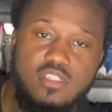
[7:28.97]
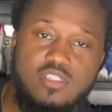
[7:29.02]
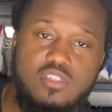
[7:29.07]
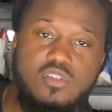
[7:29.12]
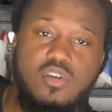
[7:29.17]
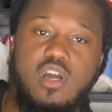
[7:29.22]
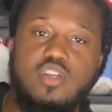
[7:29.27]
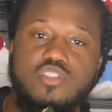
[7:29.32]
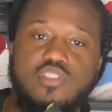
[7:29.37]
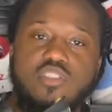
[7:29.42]

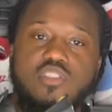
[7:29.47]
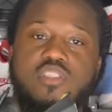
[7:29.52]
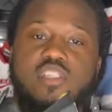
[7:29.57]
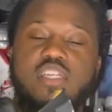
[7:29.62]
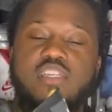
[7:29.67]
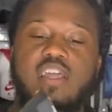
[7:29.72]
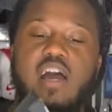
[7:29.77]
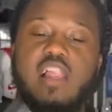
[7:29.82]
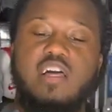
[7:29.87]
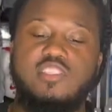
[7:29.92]

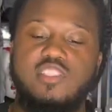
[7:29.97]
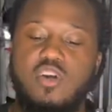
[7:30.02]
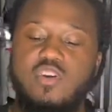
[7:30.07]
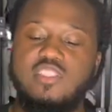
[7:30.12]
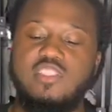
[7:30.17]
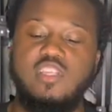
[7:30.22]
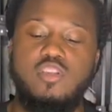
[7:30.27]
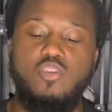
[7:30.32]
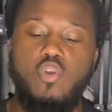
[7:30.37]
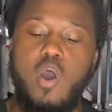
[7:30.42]
$210, so
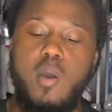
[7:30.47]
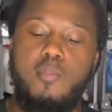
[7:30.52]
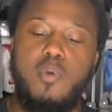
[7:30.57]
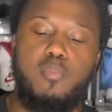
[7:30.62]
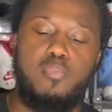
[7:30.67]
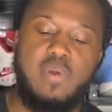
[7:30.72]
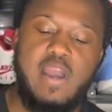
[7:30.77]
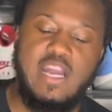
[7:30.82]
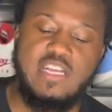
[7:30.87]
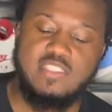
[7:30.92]
it's the
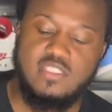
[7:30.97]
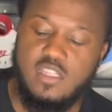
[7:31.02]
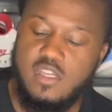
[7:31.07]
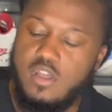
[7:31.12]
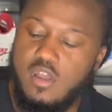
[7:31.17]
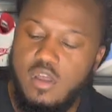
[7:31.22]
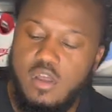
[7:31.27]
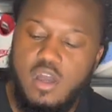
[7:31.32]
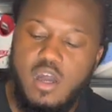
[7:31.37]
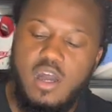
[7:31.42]
normal price
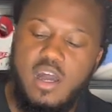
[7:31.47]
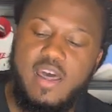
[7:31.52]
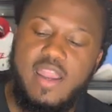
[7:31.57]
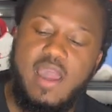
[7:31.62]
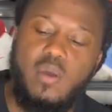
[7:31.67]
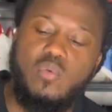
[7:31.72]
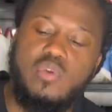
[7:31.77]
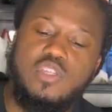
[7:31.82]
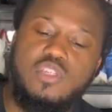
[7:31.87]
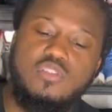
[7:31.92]

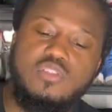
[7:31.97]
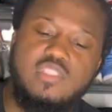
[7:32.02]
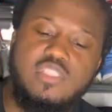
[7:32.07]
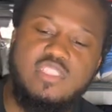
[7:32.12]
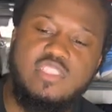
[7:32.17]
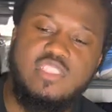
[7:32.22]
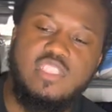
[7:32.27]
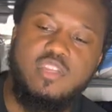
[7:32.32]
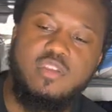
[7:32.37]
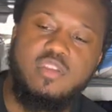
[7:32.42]
that we're used
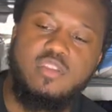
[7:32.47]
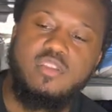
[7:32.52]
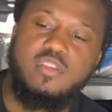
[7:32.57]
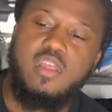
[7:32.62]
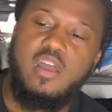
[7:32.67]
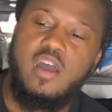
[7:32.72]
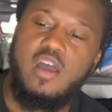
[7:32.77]
to seeing